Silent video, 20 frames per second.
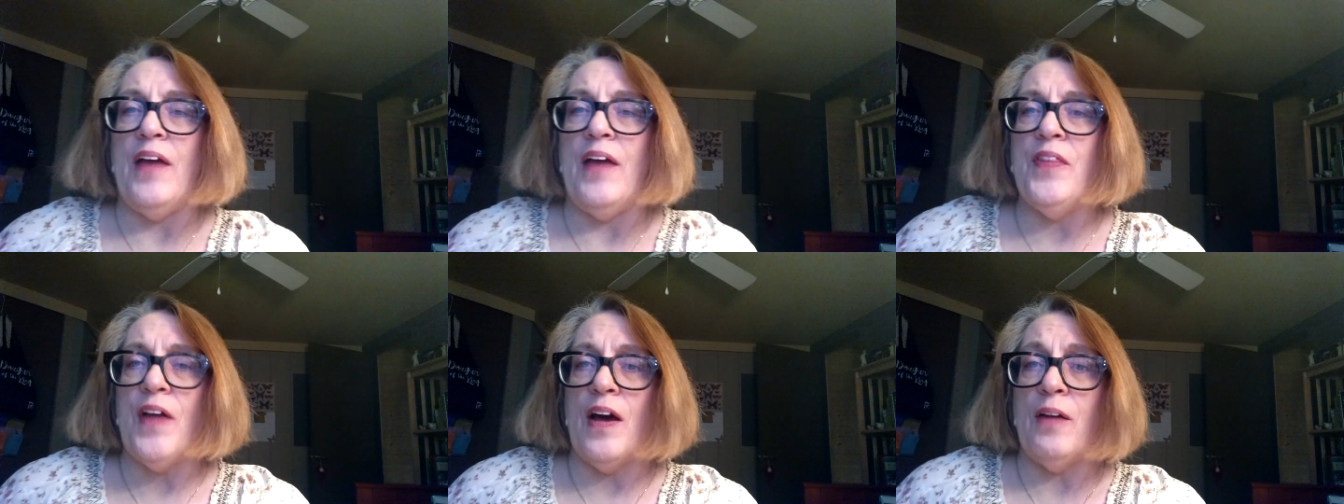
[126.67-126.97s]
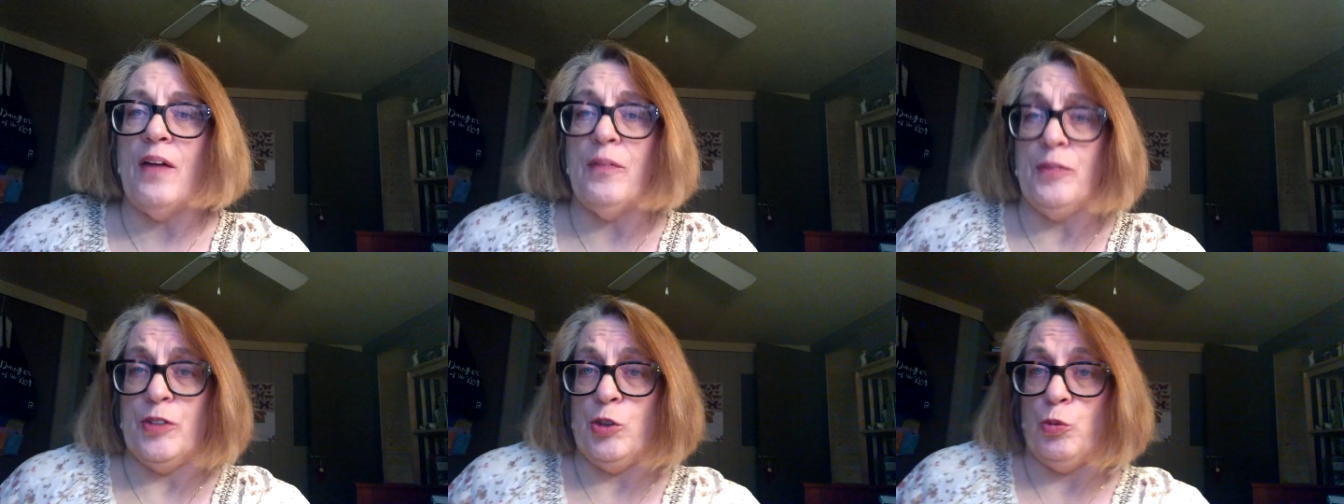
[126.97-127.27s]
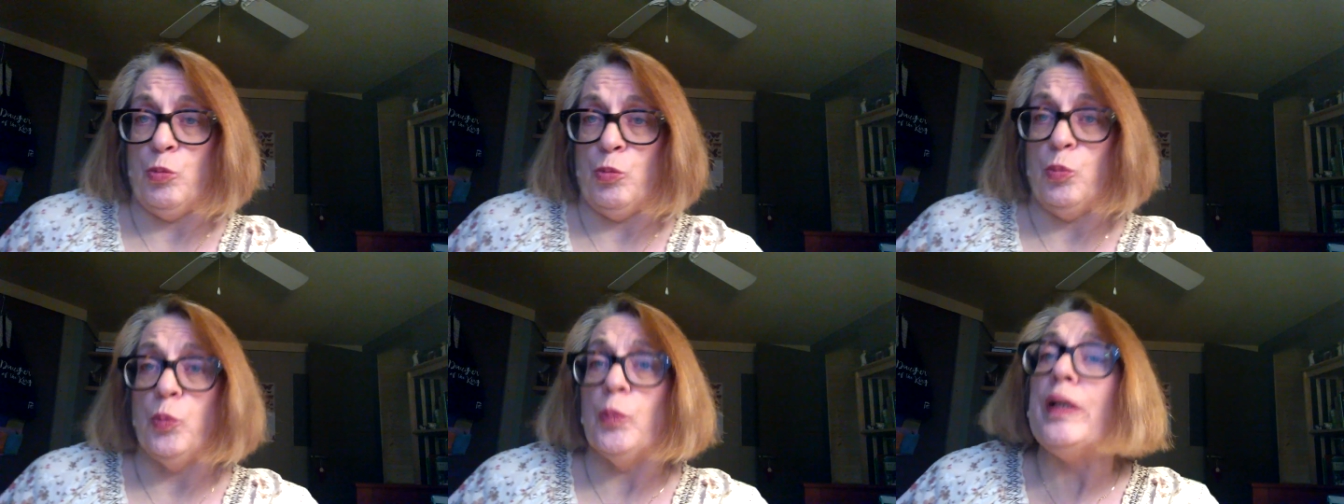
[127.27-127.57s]
thought it was a
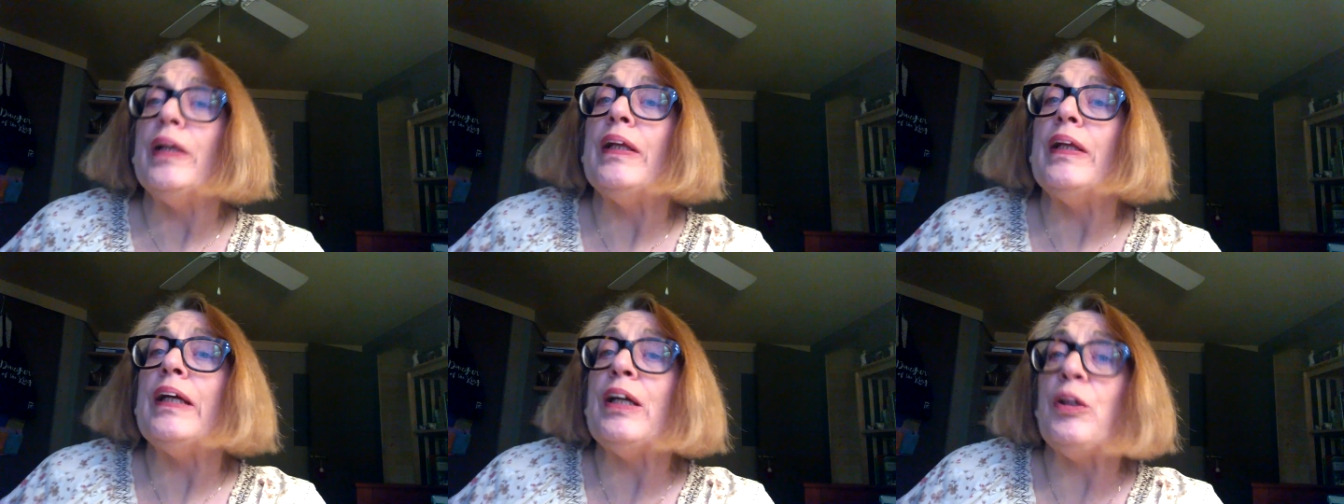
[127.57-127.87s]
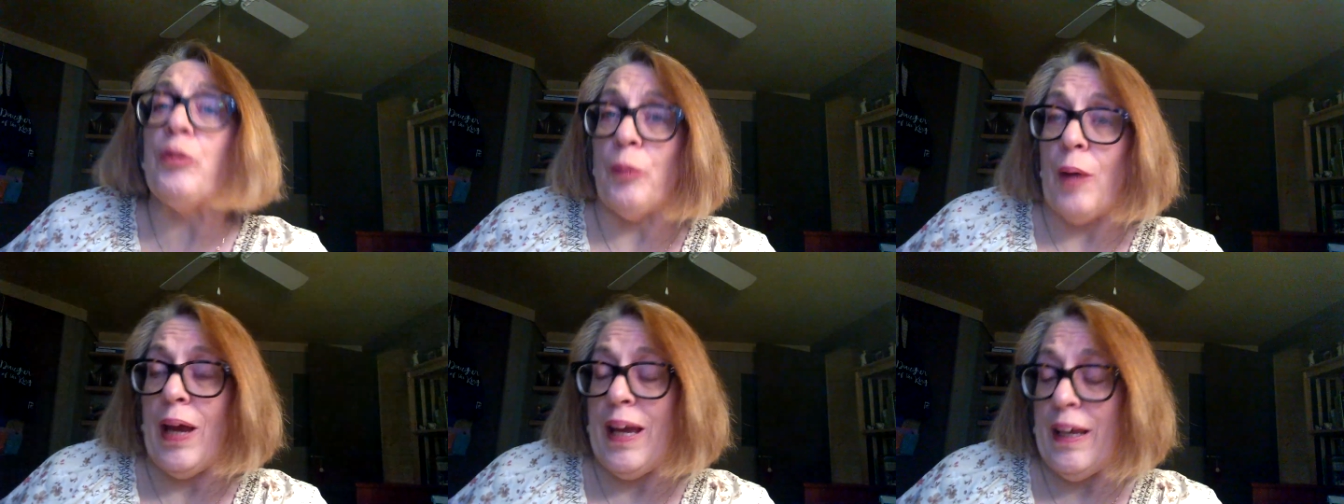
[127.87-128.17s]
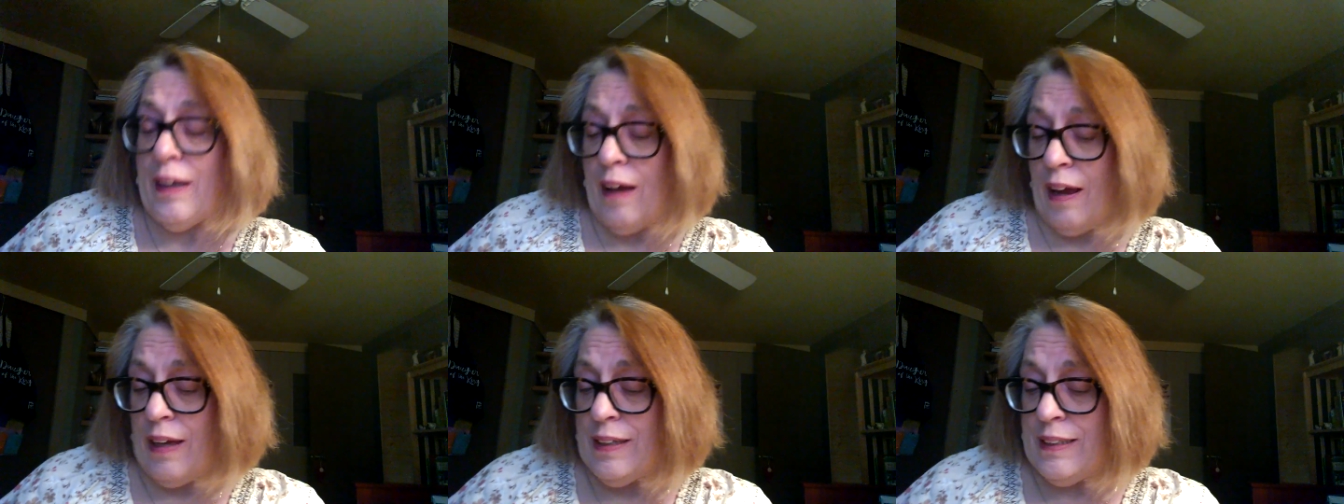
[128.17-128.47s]
really
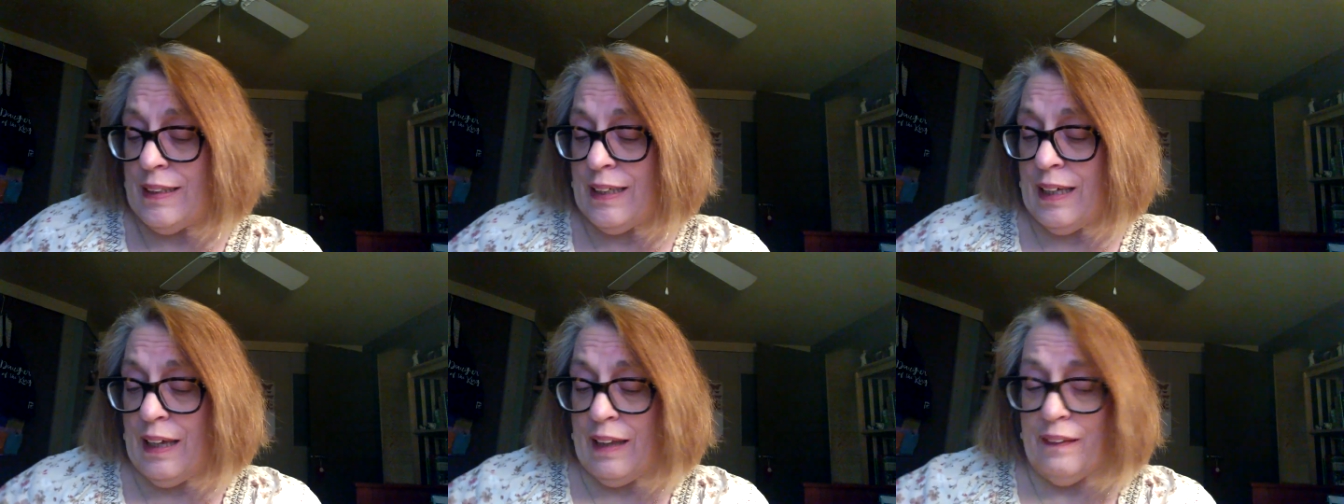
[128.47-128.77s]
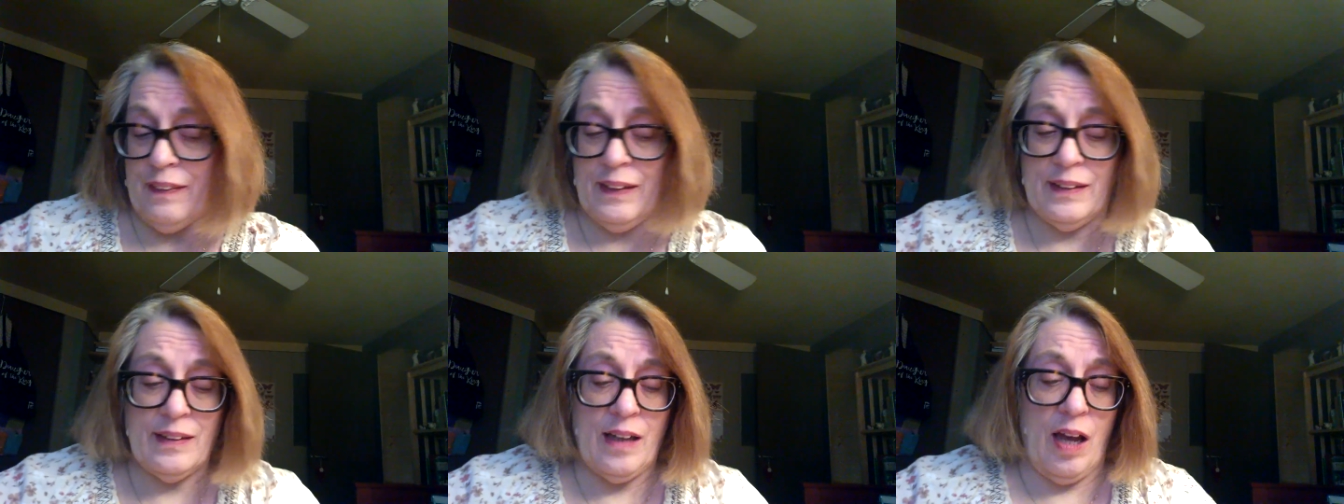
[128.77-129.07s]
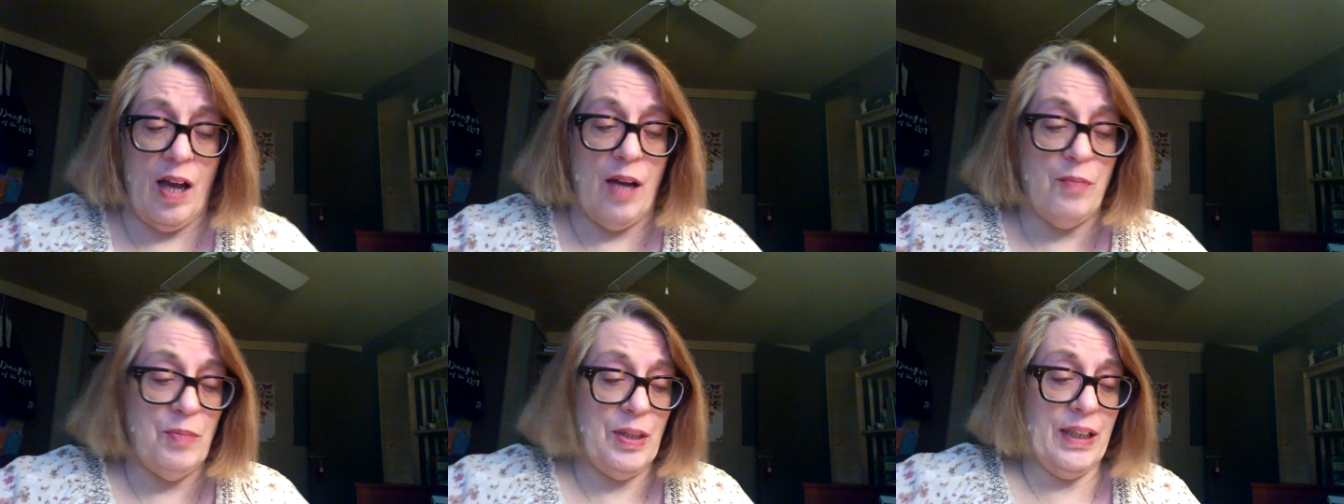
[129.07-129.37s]
great idea at the time